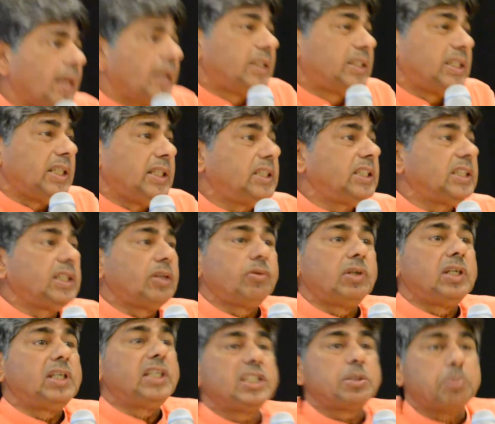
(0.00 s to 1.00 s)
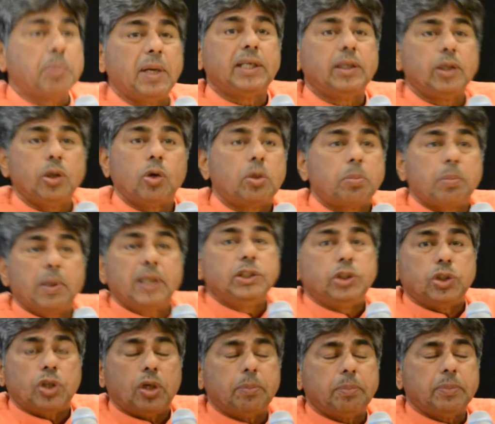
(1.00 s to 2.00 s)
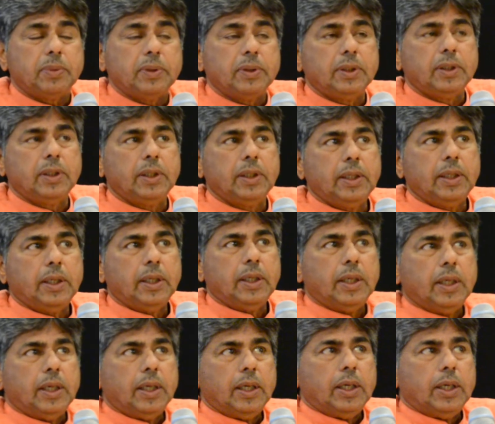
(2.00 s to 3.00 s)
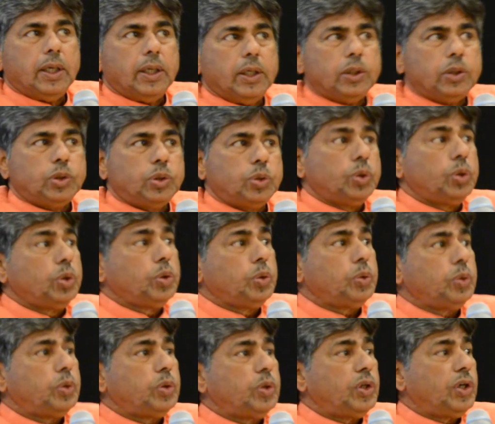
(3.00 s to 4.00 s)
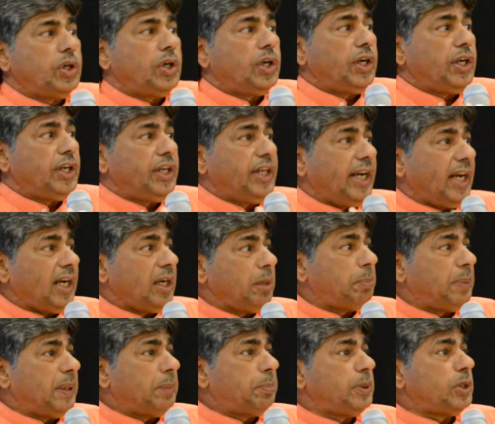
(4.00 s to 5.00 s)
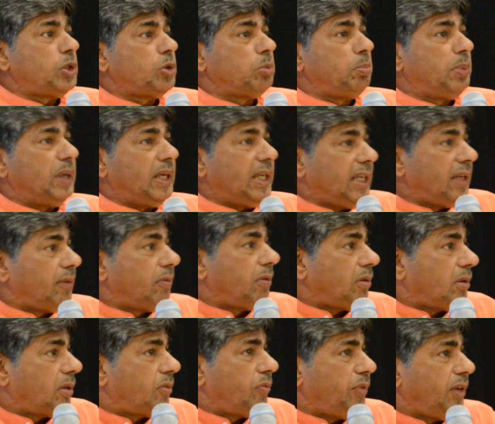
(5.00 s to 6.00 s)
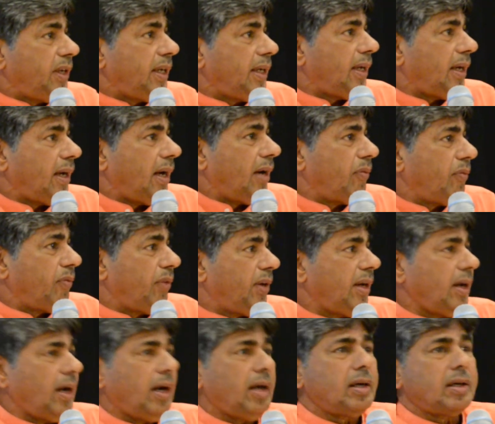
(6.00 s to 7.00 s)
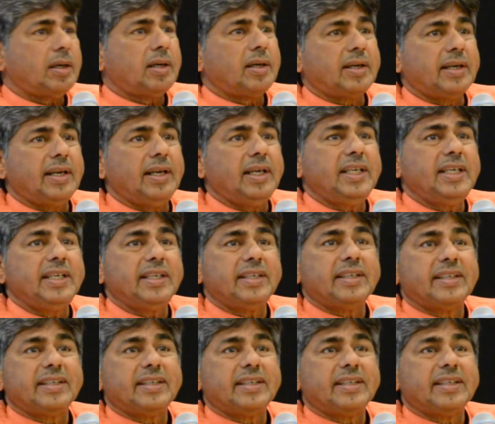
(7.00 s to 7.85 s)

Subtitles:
Changing the world is not my job. So young people to believe, look, we are really